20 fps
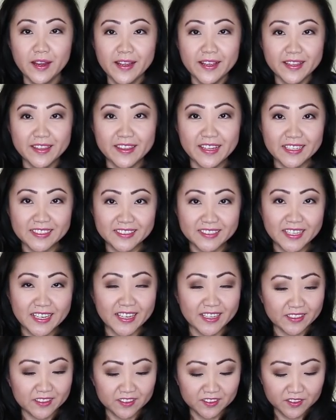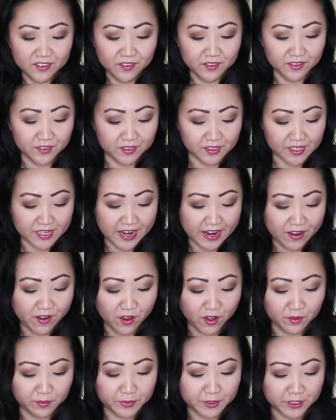And that's it. So now
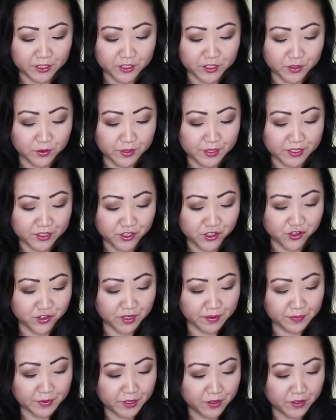all I'm gonna do is trim the